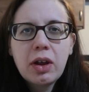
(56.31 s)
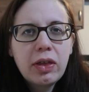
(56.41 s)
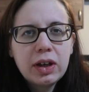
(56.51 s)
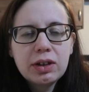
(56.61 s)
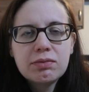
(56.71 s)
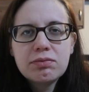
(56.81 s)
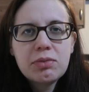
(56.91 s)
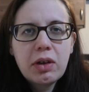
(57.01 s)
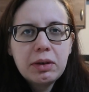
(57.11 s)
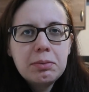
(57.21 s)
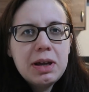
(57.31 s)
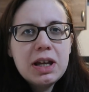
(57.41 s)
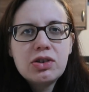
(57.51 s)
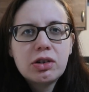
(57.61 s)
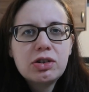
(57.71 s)
nothing
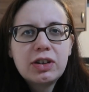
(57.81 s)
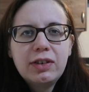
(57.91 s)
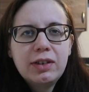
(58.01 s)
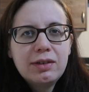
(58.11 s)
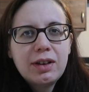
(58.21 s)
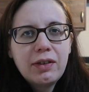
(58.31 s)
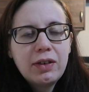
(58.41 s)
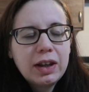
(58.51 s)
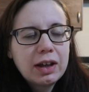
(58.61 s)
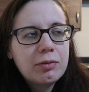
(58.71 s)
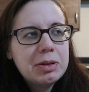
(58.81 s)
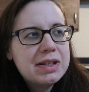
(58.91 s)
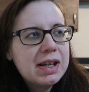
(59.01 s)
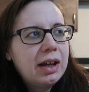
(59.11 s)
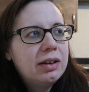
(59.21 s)
major, just everything I've
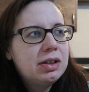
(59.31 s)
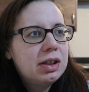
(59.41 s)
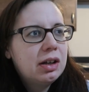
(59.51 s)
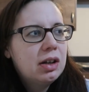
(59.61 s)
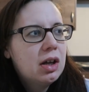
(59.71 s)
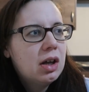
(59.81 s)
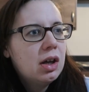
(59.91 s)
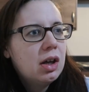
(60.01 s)
been telling you.